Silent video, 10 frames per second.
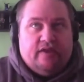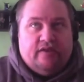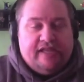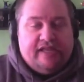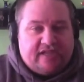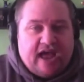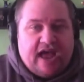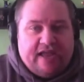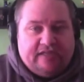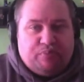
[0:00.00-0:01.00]
these
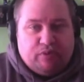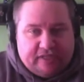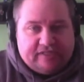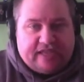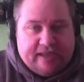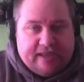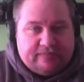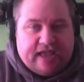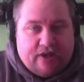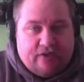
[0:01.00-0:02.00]
guys put these games
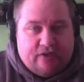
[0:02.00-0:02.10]
out.